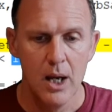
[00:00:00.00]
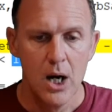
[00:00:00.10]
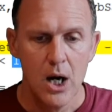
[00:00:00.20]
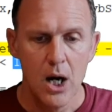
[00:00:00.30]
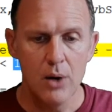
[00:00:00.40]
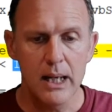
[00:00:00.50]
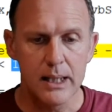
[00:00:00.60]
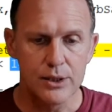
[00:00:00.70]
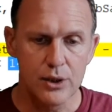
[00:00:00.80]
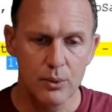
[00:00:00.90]
Okay,
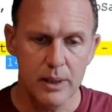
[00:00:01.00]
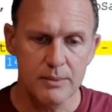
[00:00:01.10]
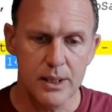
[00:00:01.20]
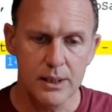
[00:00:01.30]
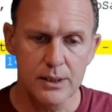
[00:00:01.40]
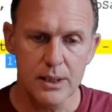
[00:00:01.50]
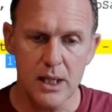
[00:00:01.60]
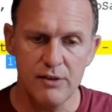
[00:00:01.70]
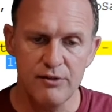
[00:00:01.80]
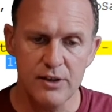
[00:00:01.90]
so what I'm saying is
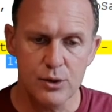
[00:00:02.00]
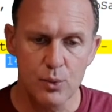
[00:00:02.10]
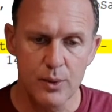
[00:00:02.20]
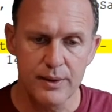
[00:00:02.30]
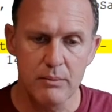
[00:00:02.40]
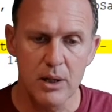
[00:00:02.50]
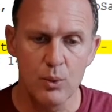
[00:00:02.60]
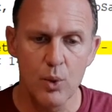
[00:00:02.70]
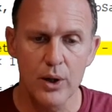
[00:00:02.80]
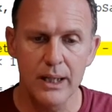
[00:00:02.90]
if it's within my
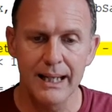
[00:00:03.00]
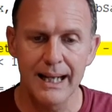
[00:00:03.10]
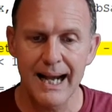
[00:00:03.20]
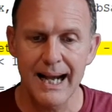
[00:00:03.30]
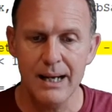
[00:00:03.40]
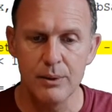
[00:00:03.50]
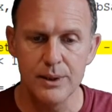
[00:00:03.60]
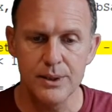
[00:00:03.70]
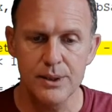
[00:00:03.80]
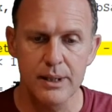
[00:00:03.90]
working
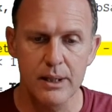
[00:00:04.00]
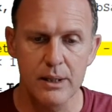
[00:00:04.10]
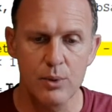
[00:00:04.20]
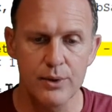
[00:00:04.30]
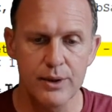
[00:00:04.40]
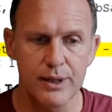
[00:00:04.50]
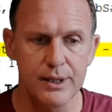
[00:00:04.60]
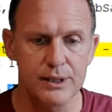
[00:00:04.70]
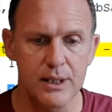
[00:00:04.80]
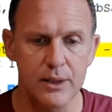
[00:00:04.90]
hours, then I want the
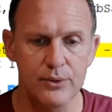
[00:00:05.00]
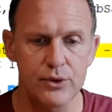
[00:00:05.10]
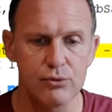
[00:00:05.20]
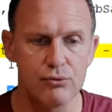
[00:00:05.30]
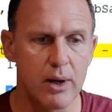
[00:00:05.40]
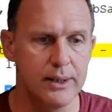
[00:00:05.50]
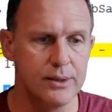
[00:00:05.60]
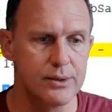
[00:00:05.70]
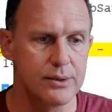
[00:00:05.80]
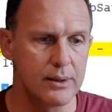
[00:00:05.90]
cell to the right,
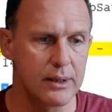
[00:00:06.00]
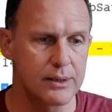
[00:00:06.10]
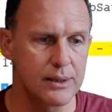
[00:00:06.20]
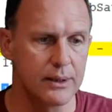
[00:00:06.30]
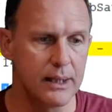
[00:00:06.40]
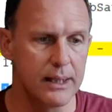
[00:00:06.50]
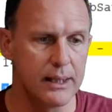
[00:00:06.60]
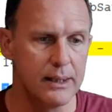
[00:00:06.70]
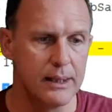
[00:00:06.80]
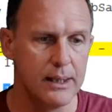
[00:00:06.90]
that cell there,
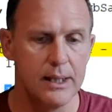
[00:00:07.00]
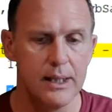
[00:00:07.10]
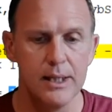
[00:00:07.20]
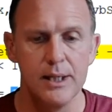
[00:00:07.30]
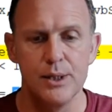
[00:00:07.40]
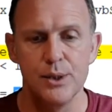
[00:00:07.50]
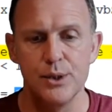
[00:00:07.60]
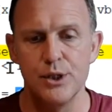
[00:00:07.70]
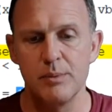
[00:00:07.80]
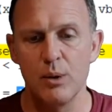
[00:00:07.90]

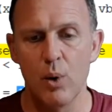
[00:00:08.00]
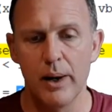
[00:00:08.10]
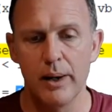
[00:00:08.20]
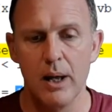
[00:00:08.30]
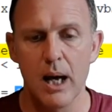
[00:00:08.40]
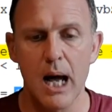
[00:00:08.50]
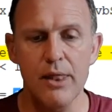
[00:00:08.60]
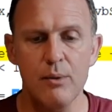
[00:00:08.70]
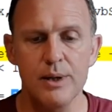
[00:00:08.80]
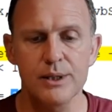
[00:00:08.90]
to be 1.
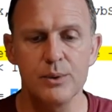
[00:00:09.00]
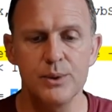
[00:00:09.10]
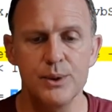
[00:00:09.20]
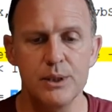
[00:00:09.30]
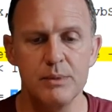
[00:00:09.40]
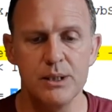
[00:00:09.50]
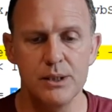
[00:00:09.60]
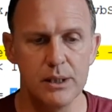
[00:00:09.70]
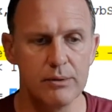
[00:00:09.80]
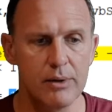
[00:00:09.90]
Otherwise I want it to be
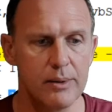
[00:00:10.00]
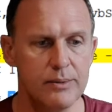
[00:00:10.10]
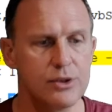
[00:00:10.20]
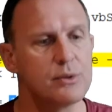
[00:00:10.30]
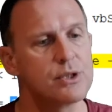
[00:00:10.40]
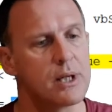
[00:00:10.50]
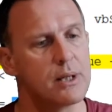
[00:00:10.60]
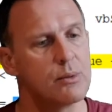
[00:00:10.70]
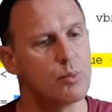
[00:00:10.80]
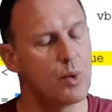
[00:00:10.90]
0. So it's a
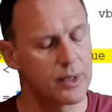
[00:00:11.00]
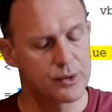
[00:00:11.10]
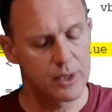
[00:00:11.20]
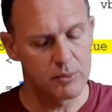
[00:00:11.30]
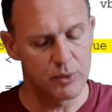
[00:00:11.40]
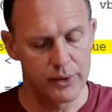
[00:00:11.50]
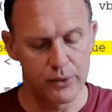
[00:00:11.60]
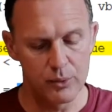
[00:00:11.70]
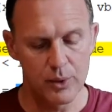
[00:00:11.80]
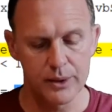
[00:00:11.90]
working time or a
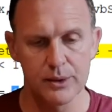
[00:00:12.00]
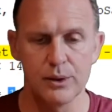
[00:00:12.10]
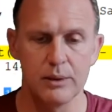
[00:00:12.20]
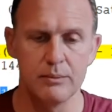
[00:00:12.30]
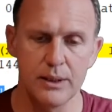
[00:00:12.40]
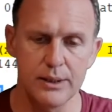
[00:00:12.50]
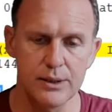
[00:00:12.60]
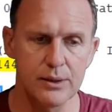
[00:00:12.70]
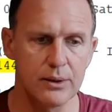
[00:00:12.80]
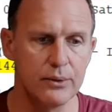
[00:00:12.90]
non-working time. So let's
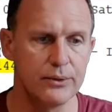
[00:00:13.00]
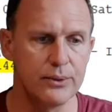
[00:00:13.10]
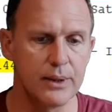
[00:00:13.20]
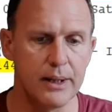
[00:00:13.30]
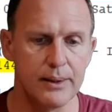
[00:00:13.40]
cycle through that.